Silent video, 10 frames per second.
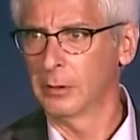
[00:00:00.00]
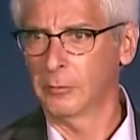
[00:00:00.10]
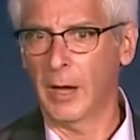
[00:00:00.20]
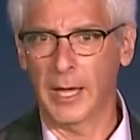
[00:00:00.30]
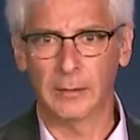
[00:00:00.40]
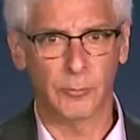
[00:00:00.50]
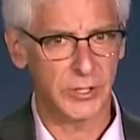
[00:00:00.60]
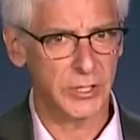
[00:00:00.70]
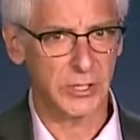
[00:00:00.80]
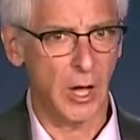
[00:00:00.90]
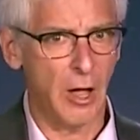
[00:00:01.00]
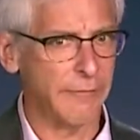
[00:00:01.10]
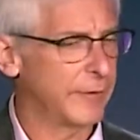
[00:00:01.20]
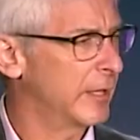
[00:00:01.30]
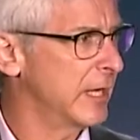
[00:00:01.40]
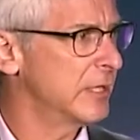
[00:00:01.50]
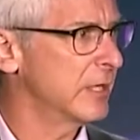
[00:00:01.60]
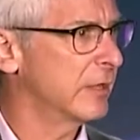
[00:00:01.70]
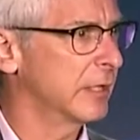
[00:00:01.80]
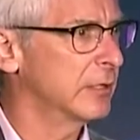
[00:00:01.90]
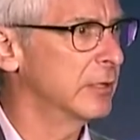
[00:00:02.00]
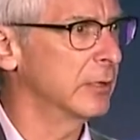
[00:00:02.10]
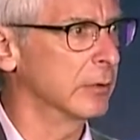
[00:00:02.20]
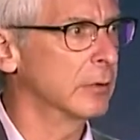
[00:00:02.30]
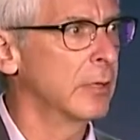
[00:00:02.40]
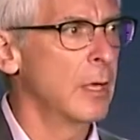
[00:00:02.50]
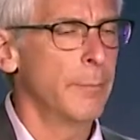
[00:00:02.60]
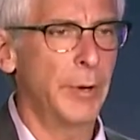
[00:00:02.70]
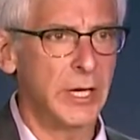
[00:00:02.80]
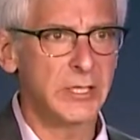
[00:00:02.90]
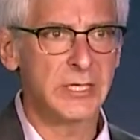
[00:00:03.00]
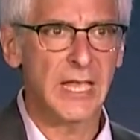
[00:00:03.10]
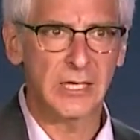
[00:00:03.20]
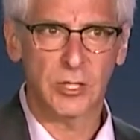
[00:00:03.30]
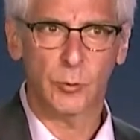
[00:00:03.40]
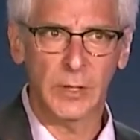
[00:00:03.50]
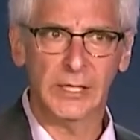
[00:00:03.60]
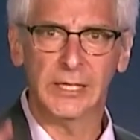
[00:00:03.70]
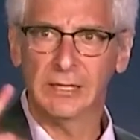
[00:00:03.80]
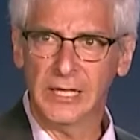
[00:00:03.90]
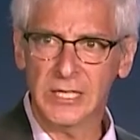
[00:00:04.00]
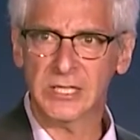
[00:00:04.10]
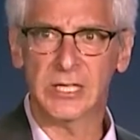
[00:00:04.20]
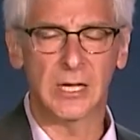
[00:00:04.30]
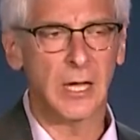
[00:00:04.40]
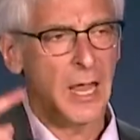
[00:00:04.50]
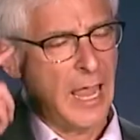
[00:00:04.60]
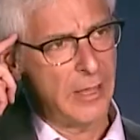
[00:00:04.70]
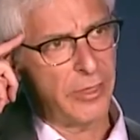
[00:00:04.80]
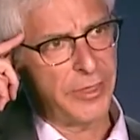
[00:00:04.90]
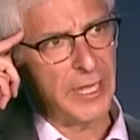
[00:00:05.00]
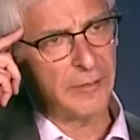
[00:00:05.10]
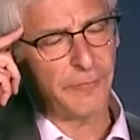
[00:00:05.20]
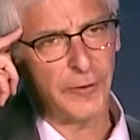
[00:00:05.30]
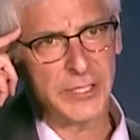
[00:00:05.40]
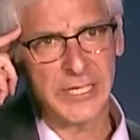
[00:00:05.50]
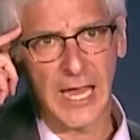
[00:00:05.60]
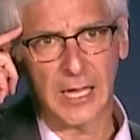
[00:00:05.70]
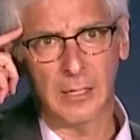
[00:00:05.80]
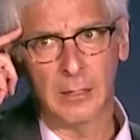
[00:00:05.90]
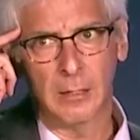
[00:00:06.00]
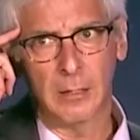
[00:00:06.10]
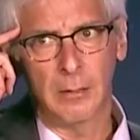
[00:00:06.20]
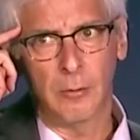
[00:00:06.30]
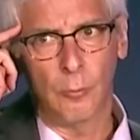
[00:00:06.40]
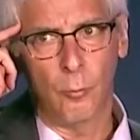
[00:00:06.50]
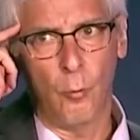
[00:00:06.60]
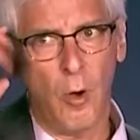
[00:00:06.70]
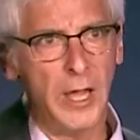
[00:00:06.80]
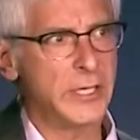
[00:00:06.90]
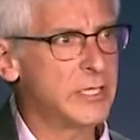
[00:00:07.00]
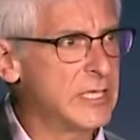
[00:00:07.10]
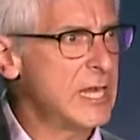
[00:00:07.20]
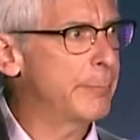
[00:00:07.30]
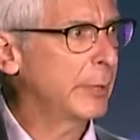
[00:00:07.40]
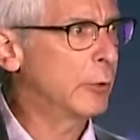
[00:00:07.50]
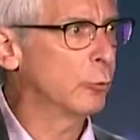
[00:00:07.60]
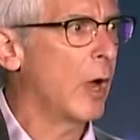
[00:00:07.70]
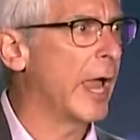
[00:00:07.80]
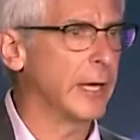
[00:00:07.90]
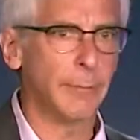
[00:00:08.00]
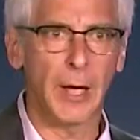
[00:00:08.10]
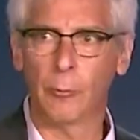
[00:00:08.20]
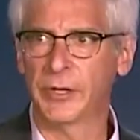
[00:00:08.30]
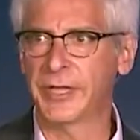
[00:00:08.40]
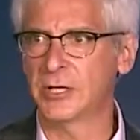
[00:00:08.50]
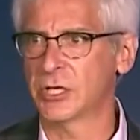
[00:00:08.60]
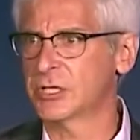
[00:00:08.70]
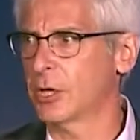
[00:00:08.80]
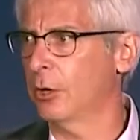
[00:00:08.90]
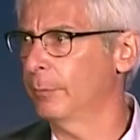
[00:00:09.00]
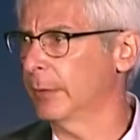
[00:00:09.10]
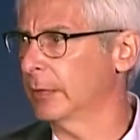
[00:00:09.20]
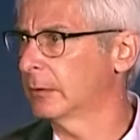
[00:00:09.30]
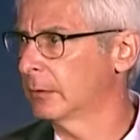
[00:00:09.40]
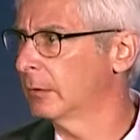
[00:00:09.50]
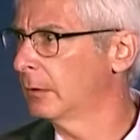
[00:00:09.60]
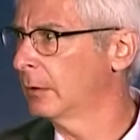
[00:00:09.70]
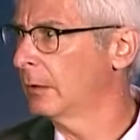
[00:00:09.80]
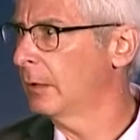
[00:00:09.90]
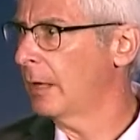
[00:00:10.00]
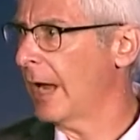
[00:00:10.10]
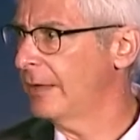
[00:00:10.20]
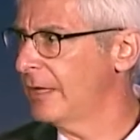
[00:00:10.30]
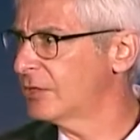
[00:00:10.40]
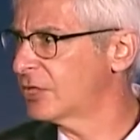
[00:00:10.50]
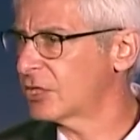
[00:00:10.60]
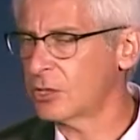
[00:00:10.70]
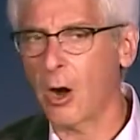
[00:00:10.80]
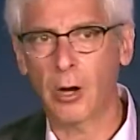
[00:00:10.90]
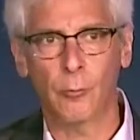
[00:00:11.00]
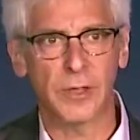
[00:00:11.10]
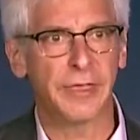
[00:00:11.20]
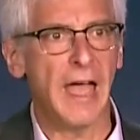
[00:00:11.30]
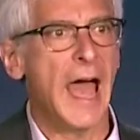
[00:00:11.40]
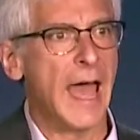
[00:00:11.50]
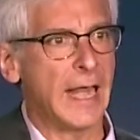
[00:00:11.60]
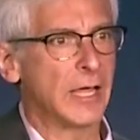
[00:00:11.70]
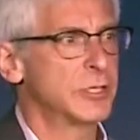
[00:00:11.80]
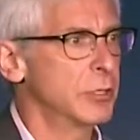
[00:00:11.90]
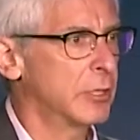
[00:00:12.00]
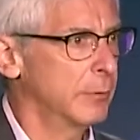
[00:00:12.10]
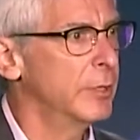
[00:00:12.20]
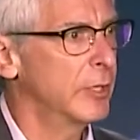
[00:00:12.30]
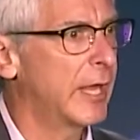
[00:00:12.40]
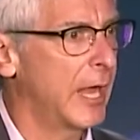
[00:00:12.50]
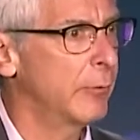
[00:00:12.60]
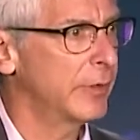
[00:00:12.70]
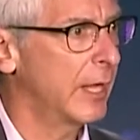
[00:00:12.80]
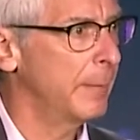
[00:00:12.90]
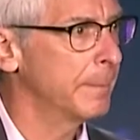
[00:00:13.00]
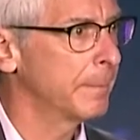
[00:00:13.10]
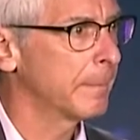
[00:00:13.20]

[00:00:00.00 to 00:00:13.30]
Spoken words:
right, which is often an easy thing to do, but instead to really listen and think for a second, what is deeply right about what they just told me? And then start with that as you communicate with them.